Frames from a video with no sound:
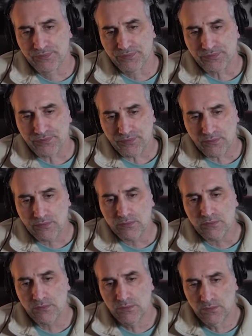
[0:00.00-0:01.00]
Yep.
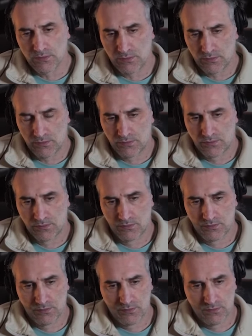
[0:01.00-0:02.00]
Very good.
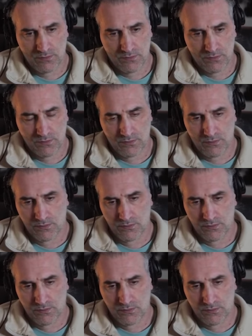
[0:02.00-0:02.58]
Very good.